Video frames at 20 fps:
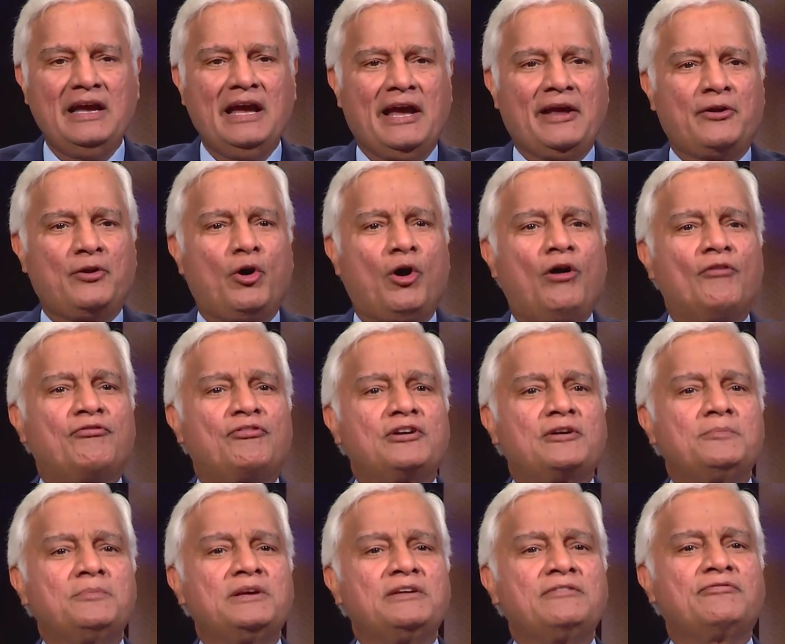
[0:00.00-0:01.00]
and
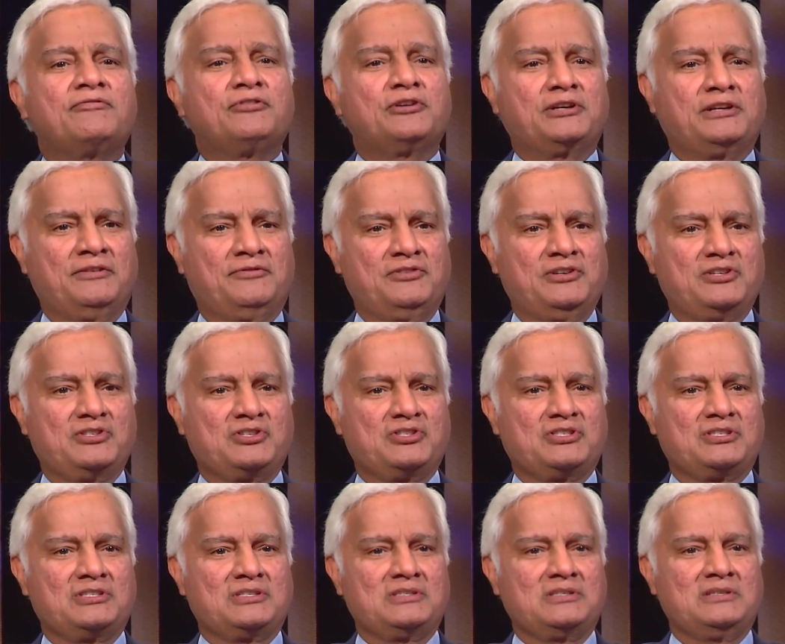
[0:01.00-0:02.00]
offered me
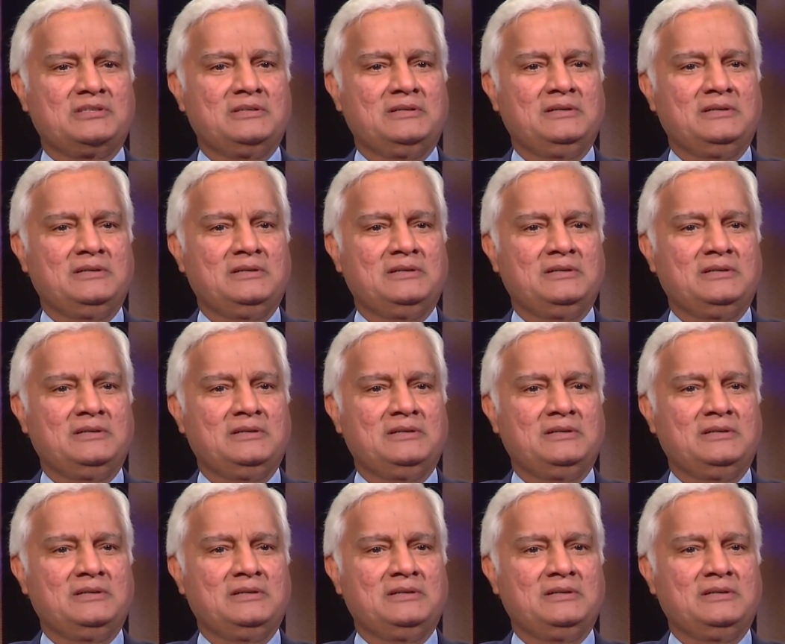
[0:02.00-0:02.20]
forgiveness.